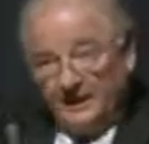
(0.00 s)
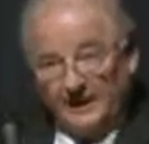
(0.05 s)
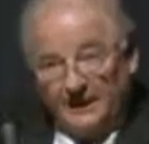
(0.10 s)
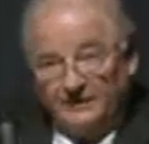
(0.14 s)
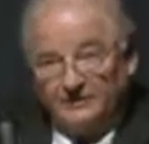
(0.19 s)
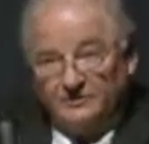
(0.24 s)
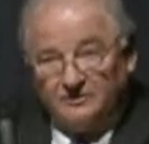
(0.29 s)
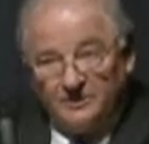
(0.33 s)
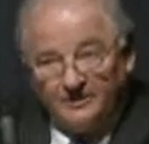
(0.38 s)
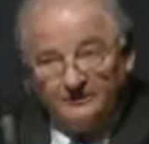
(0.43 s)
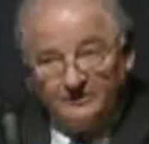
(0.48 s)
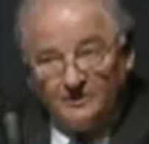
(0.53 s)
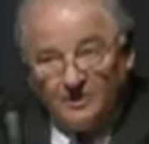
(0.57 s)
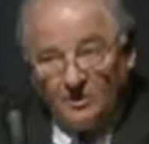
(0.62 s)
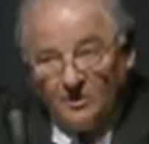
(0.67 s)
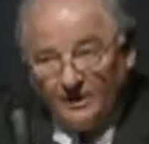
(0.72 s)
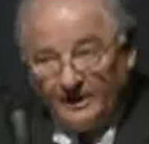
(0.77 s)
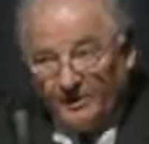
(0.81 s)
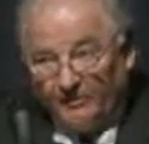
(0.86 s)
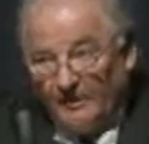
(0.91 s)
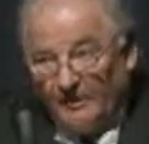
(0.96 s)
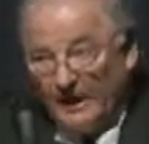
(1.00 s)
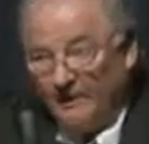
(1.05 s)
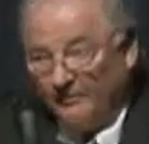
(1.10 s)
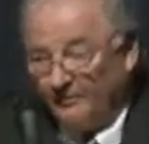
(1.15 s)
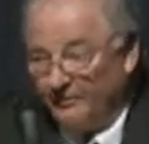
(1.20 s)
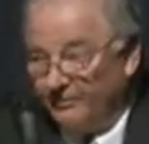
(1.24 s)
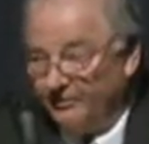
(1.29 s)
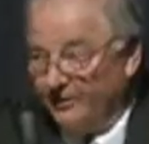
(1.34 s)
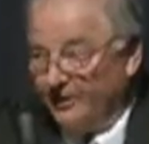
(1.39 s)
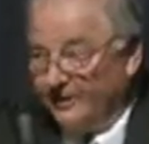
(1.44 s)
in tiptoeing around
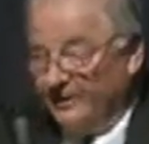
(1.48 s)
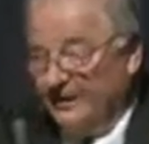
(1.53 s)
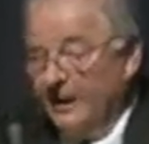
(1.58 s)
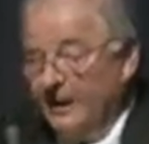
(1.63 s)
the thing